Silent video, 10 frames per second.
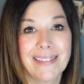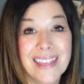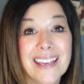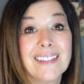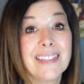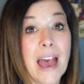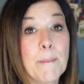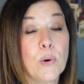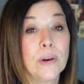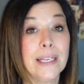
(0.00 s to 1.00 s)
I think at
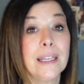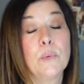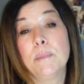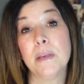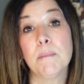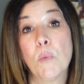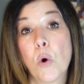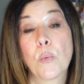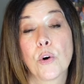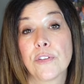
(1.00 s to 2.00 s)
that point it would be
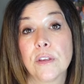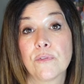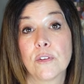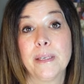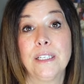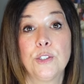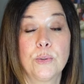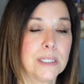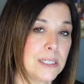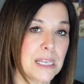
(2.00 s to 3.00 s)
more worth it for me to
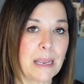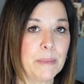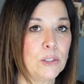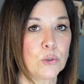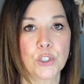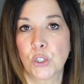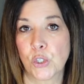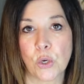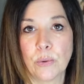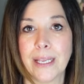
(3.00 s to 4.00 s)
do consignment or
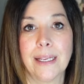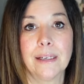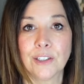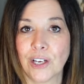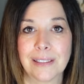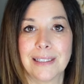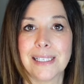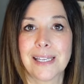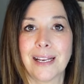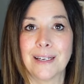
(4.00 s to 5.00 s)
just donate a lot of
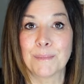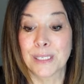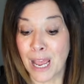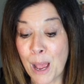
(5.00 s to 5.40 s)
these items.